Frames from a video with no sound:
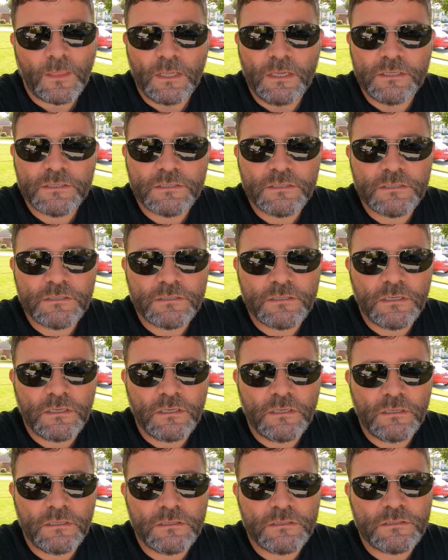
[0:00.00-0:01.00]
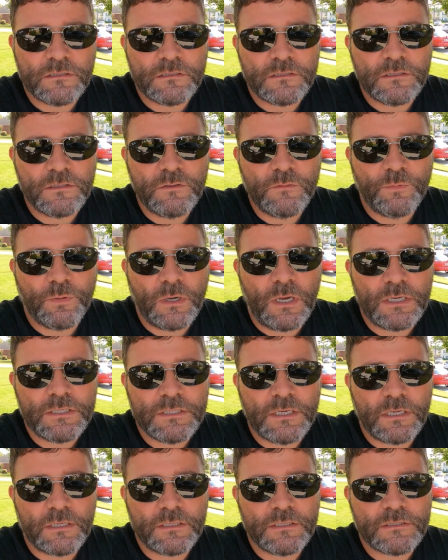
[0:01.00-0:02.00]
this is the new
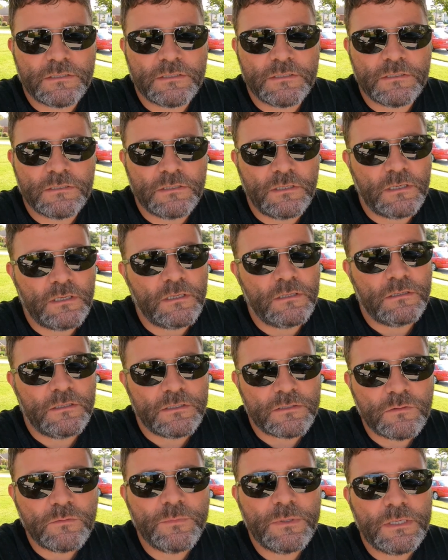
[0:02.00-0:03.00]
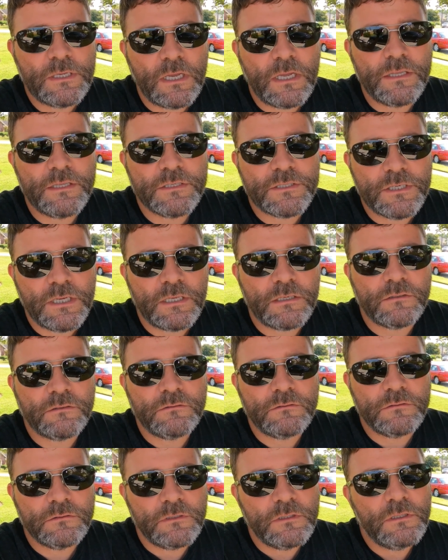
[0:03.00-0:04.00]
project. This will be on the
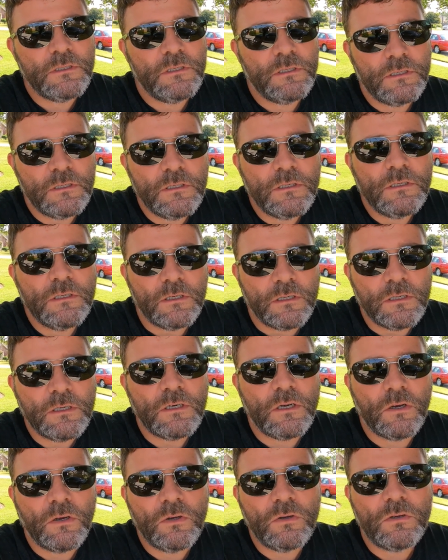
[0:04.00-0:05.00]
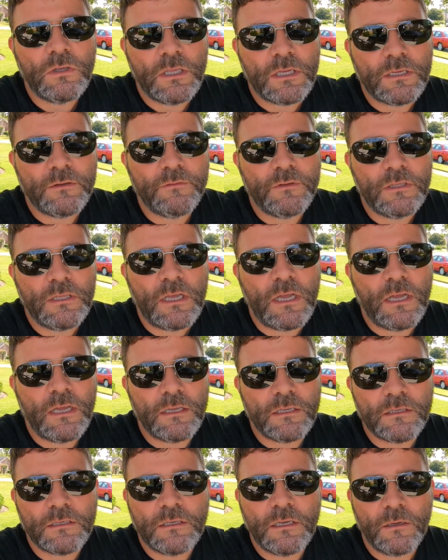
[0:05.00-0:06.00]
channel. A whole heck of a
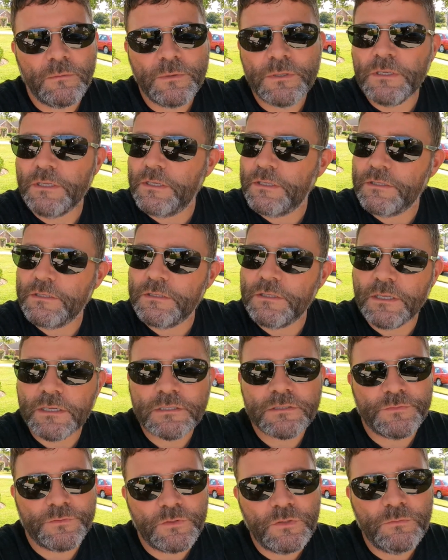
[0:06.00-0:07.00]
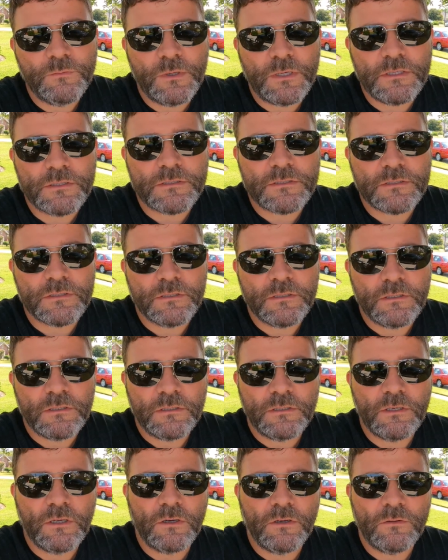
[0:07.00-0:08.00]
lot coming in the next few months.
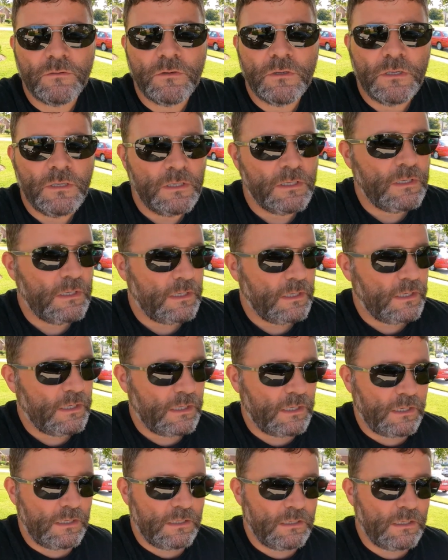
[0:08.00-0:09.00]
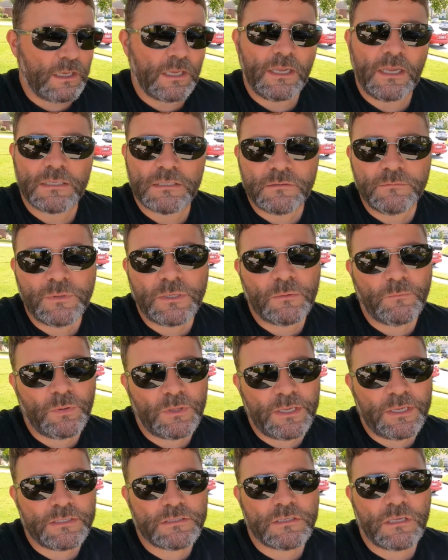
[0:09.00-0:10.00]
You know, I got some big
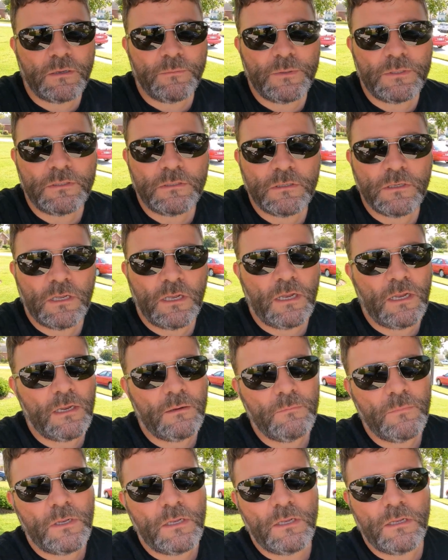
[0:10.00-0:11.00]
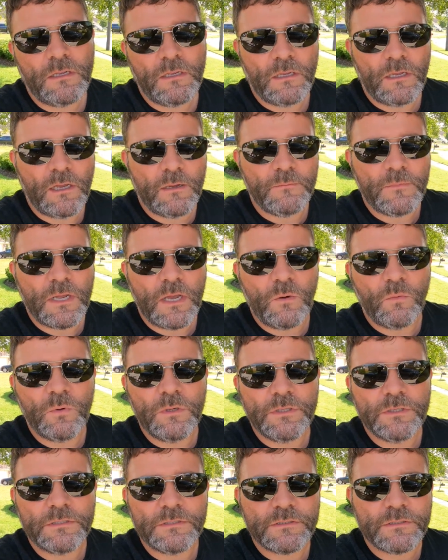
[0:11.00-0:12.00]
plans coming. I'm not
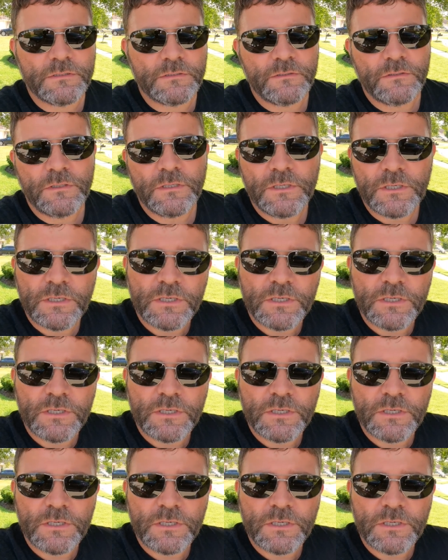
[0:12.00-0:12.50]
willing to